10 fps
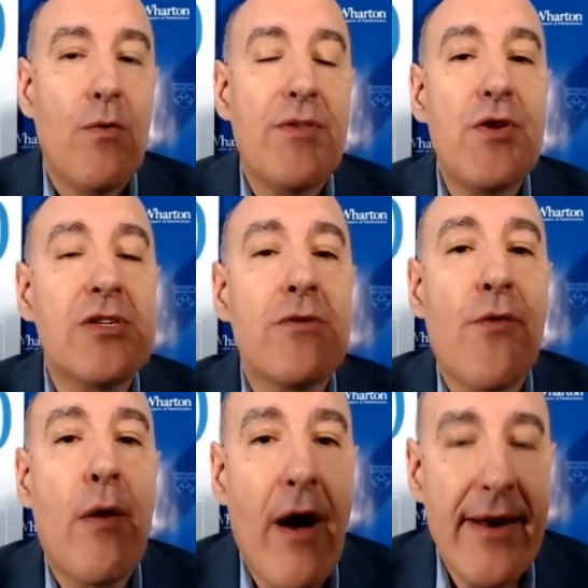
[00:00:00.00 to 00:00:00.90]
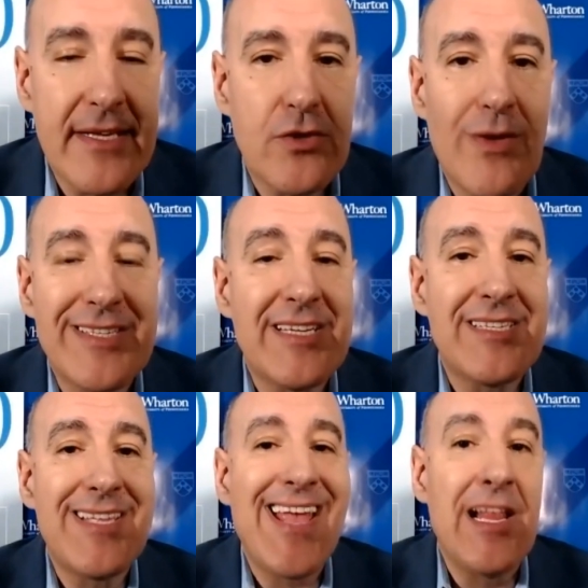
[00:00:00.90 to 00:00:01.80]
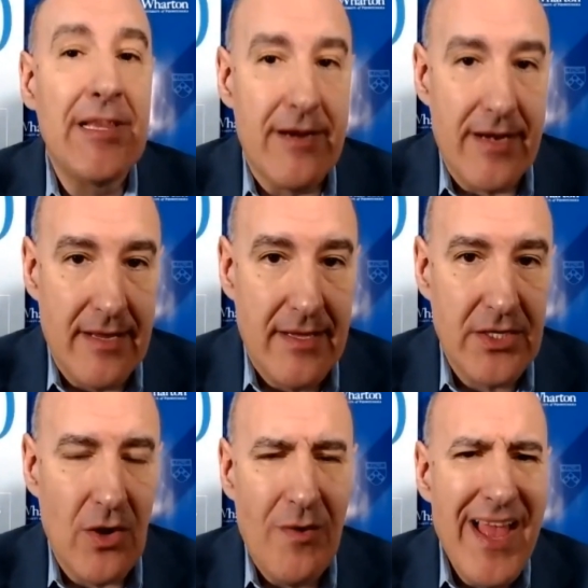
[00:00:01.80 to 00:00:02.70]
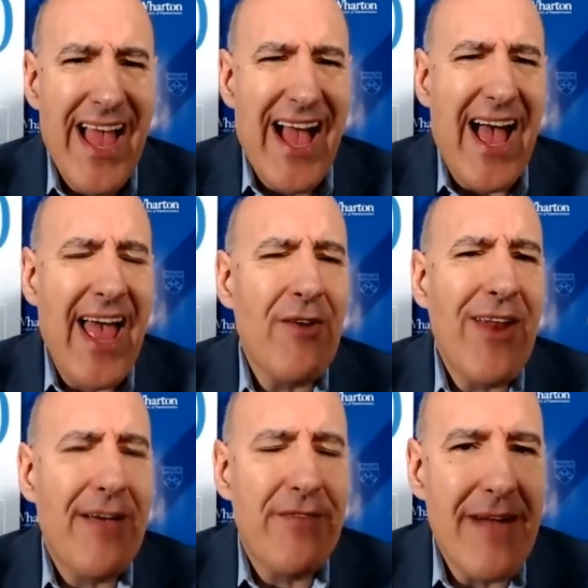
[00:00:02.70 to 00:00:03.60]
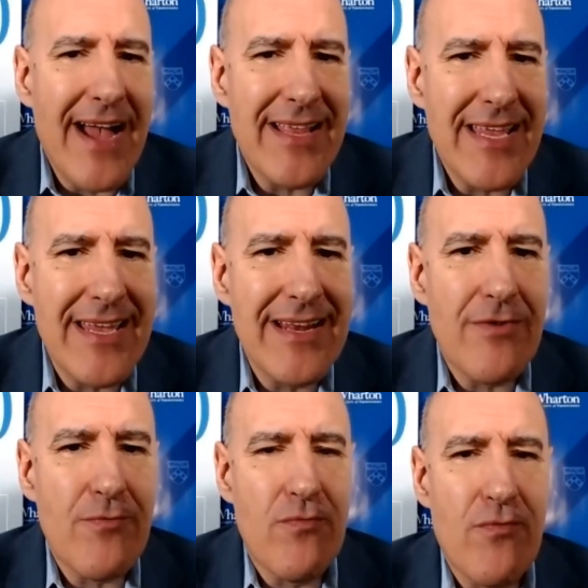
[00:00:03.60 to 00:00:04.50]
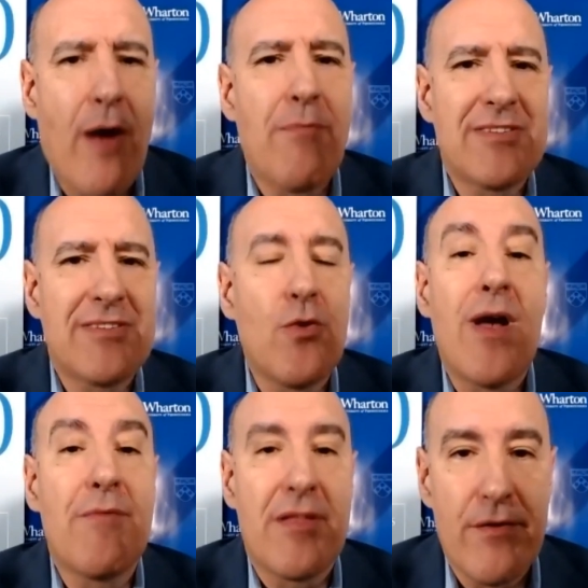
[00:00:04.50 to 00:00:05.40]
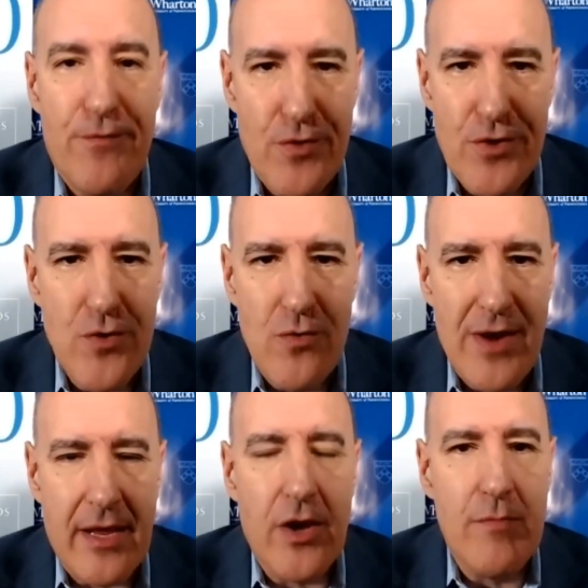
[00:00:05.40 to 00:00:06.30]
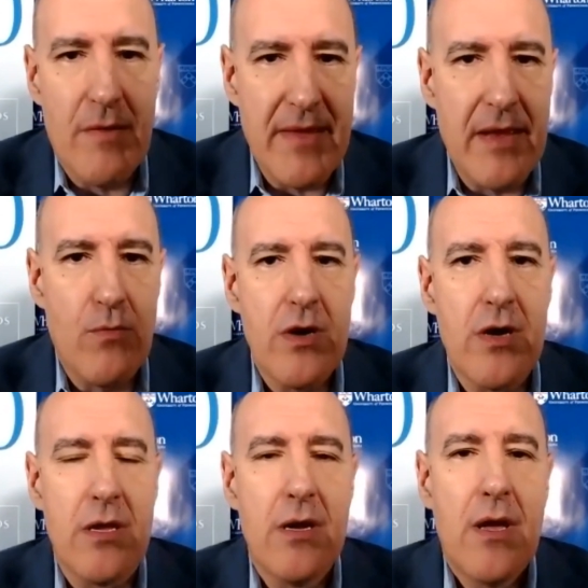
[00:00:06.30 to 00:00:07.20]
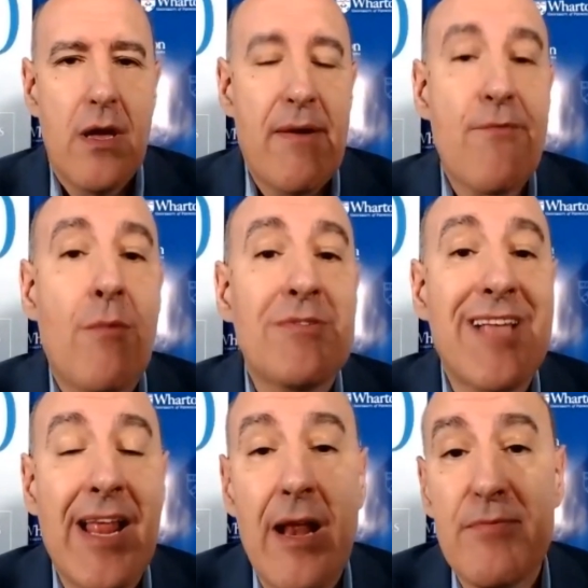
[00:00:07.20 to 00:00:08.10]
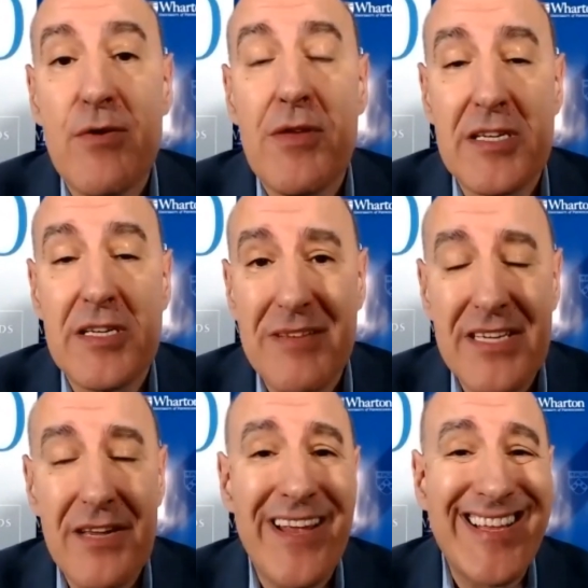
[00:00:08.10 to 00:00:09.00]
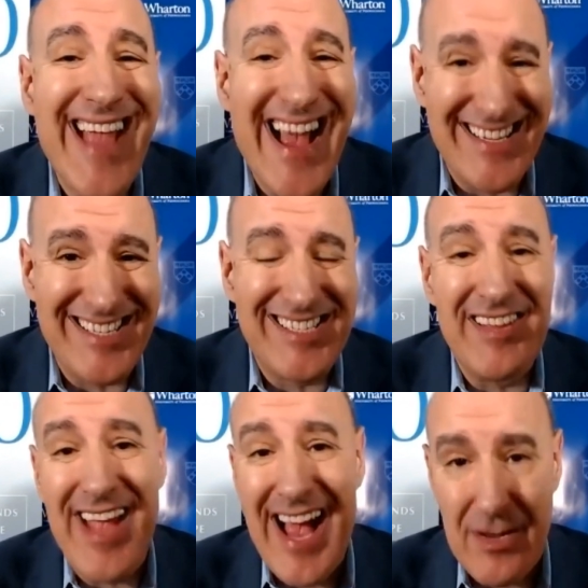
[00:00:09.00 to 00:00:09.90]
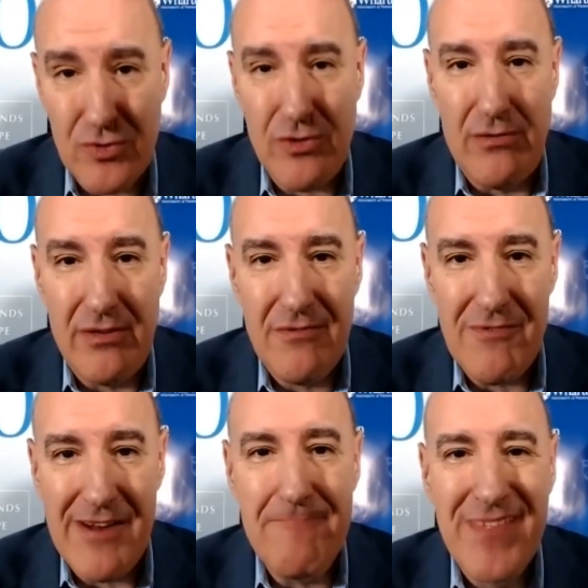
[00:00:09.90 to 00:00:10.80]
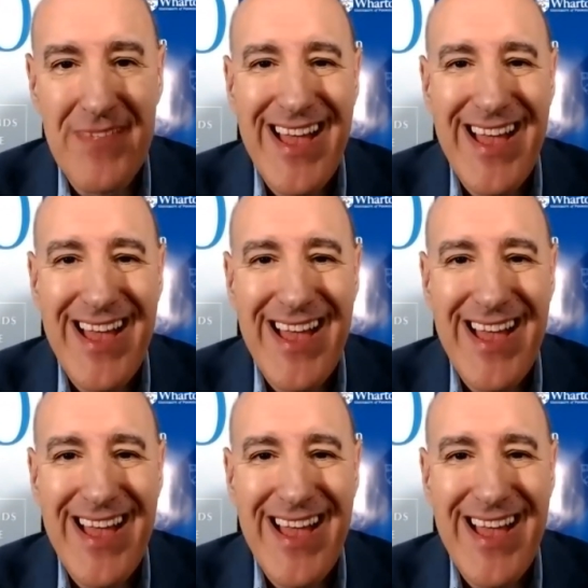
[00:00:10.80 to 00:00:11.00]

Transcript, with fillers: with using robotics to assist the elderly. So I, I don't have in mind here robots that do everything for you like a human being would, but robots that help you with specific tasks in the household, right?